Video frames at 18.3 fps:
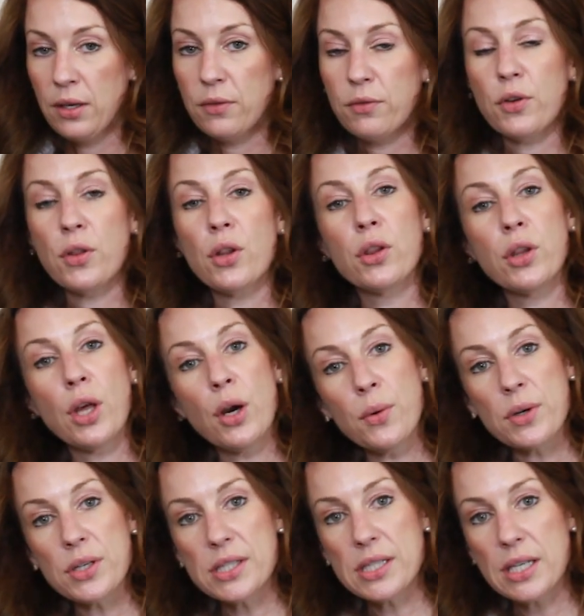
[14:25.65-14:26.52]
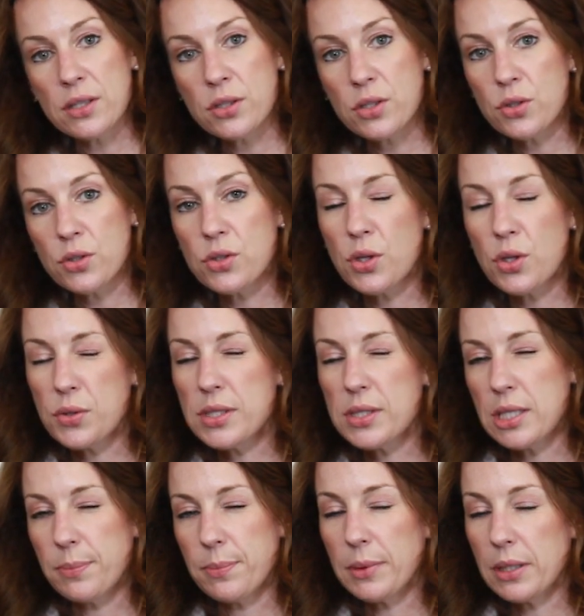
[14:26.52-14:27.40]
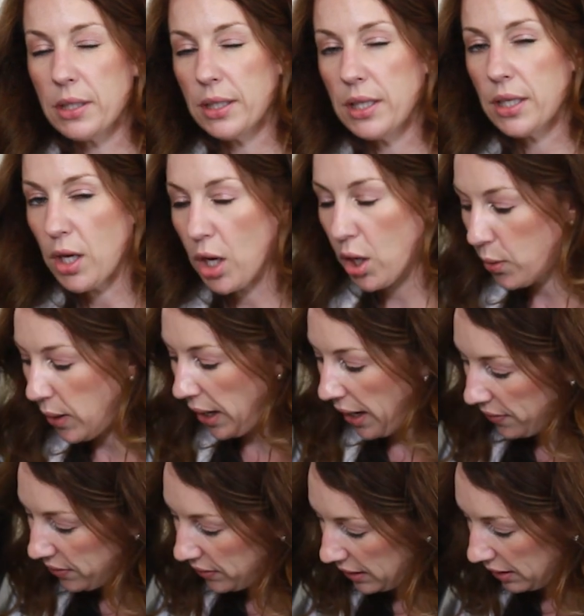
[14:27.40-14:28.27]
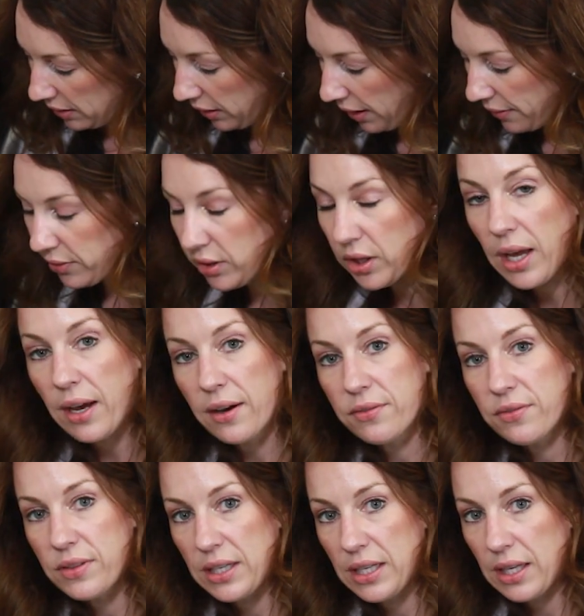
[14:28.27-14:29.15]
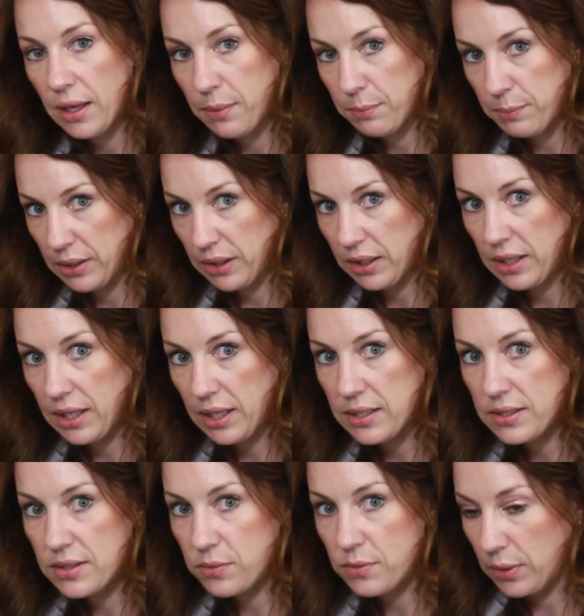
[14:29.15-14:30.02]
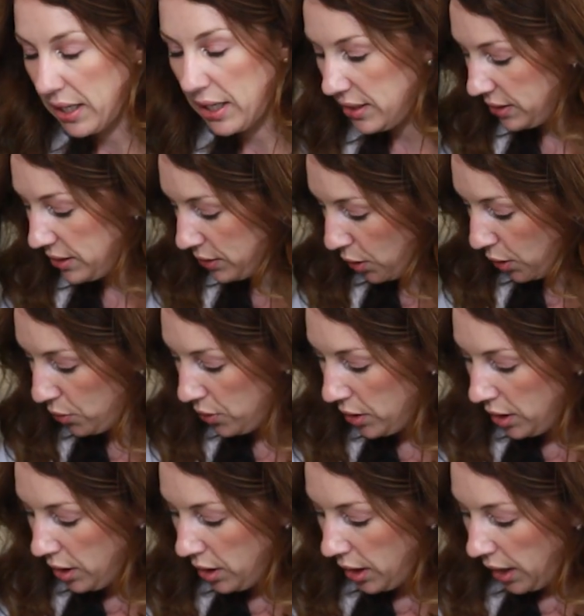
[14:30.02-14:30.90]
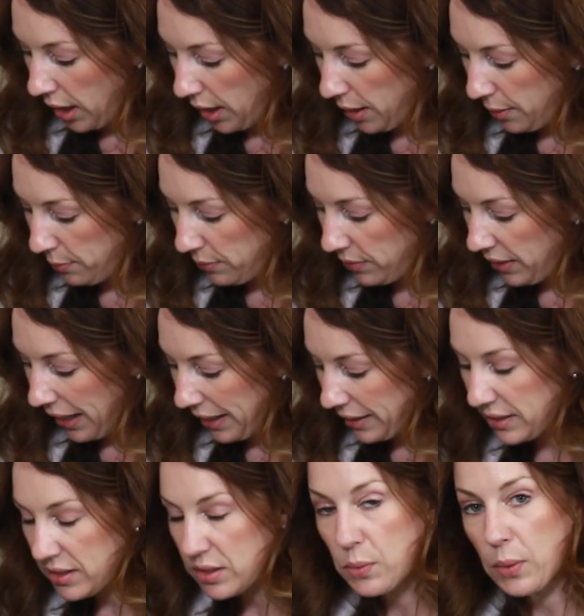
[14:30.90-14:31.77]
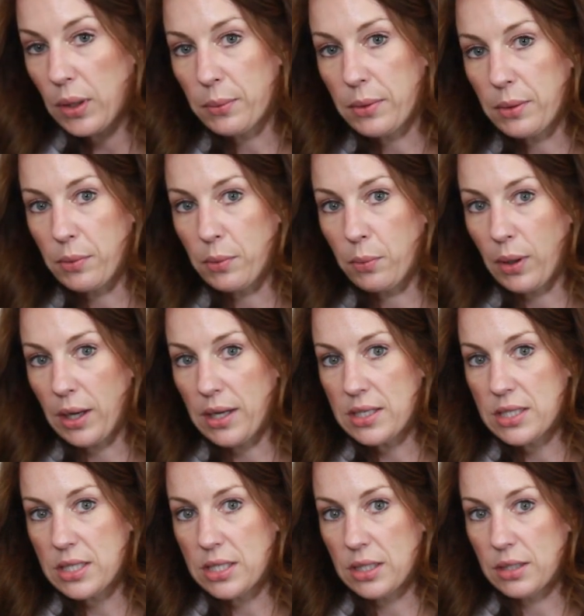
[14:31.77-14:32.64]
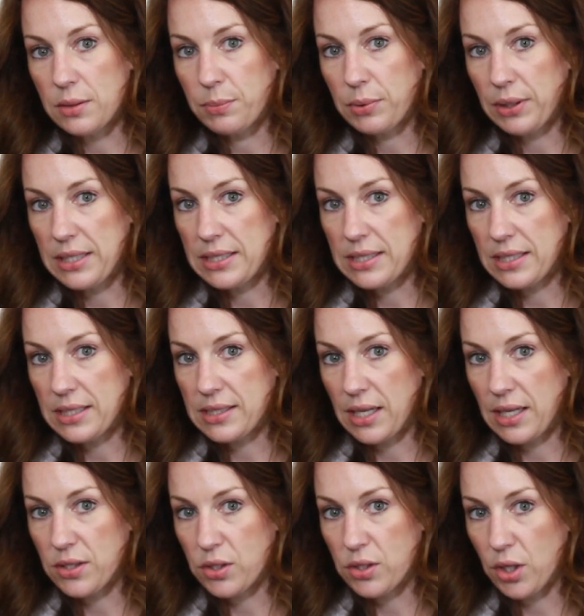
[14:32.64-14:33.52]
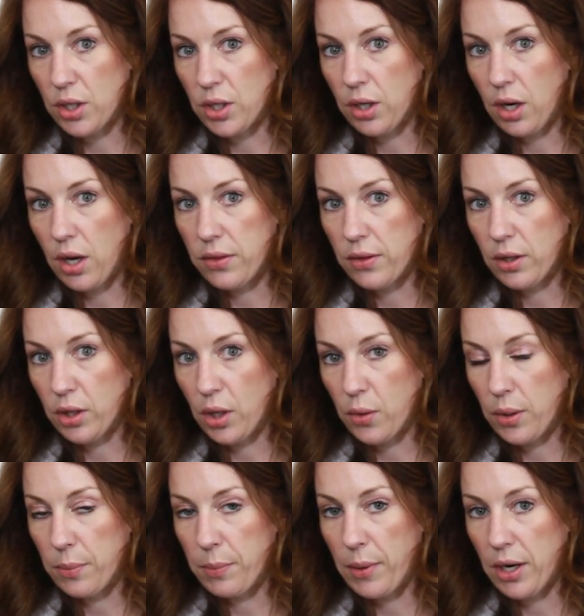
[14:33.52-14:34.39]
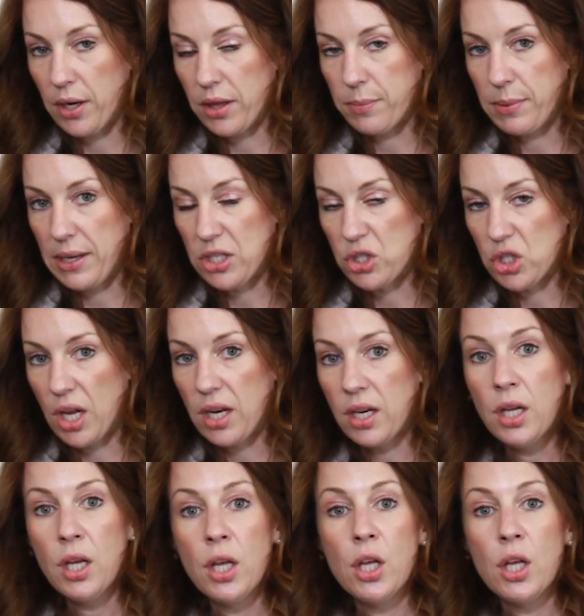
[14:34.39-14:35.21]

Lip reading: For the lower sensors, those typically go at the level of the umbilicus, right? So that is where we would want to place the sensor on the lower part of the patient.